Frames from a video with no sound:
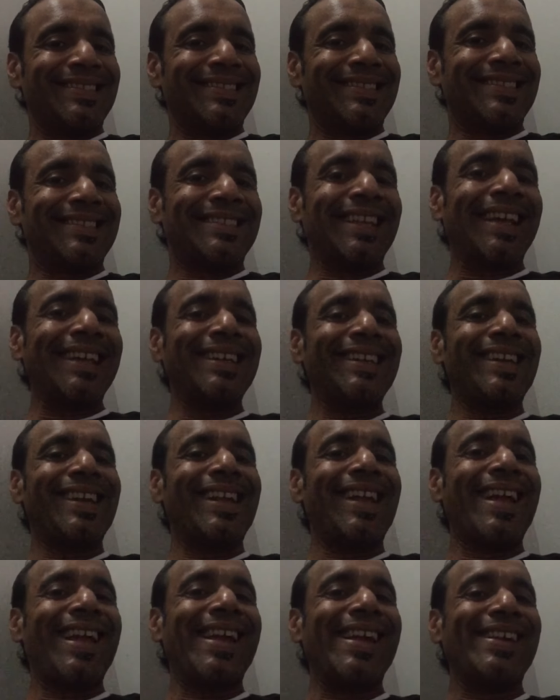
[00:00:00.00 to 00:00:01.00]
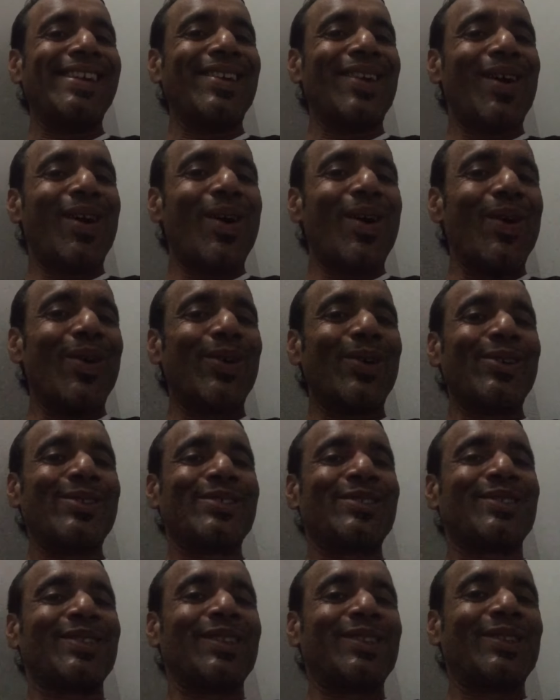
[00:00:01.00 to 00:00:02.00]
Sunday,
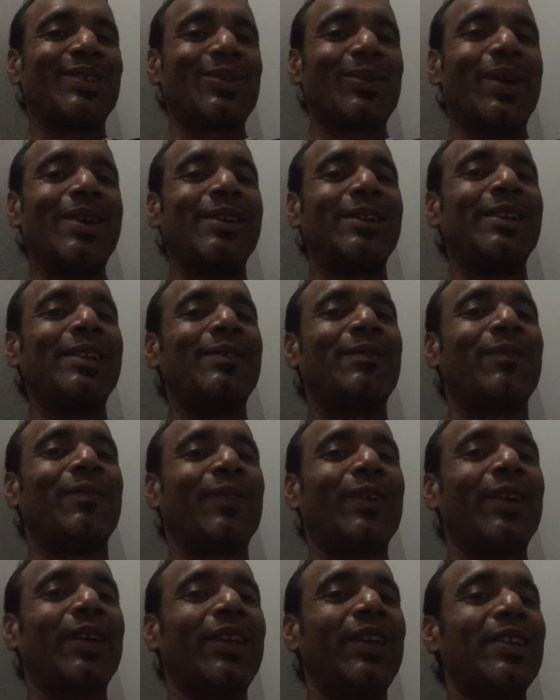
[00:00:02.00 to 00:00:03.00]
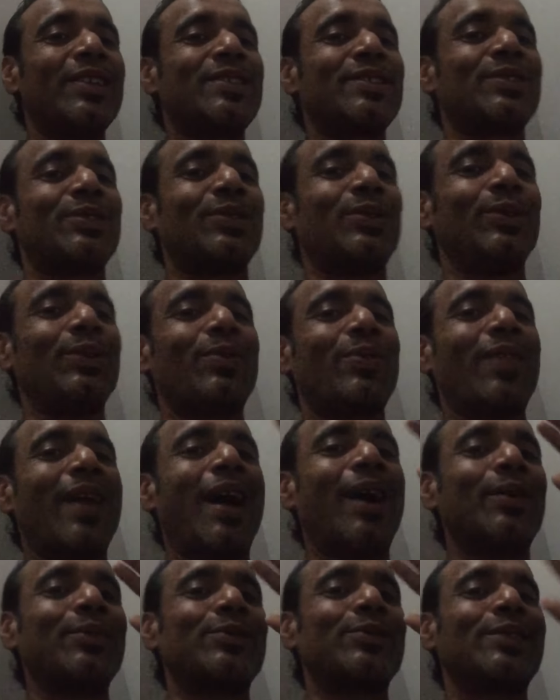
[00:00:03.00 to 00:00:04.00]
August the 21st,
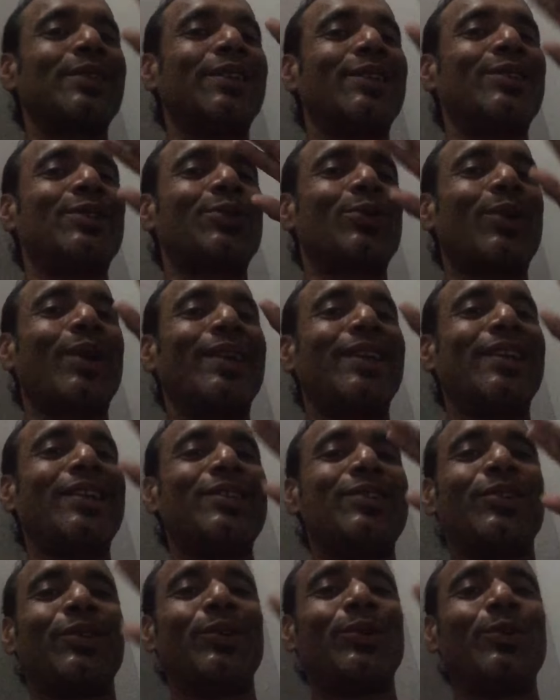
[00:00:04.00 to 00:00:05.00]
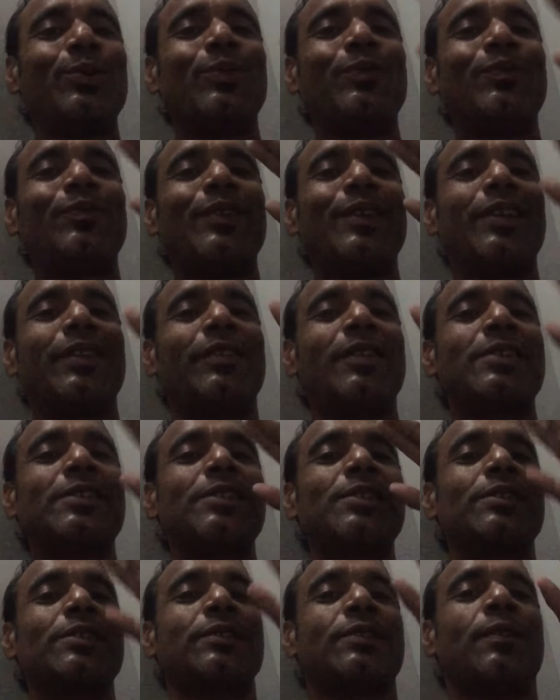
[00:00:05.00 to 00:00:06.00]
2022.
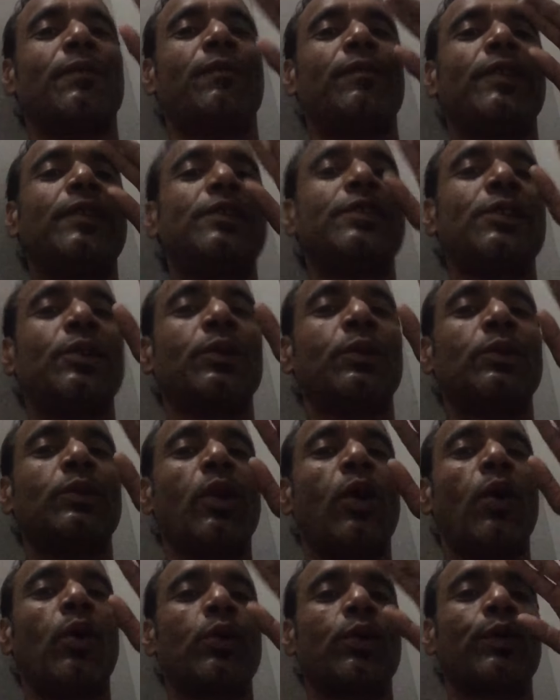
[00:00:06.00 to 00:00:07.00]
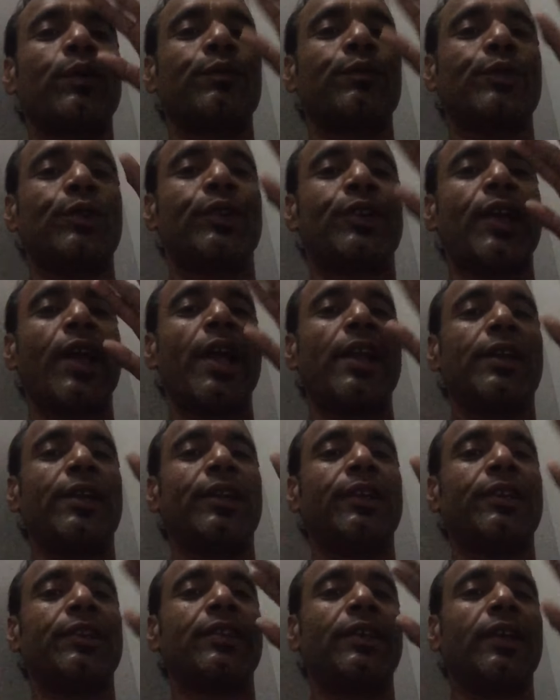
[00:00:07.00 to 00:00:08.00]
This is the video log of your
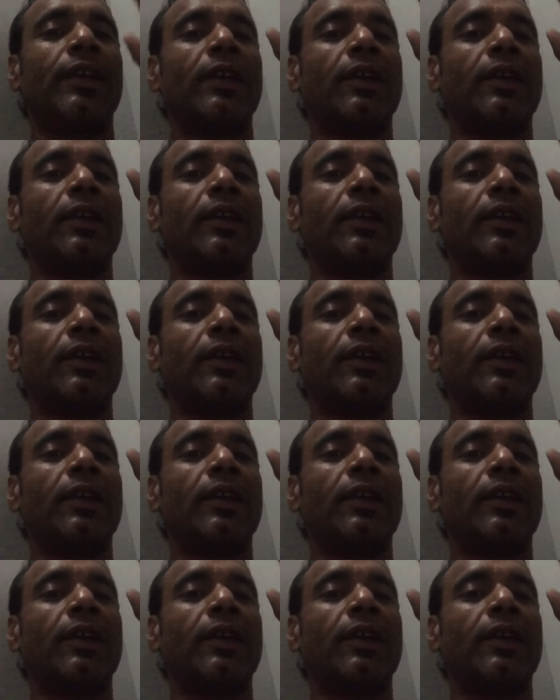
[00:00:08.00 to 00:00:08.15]
tenant,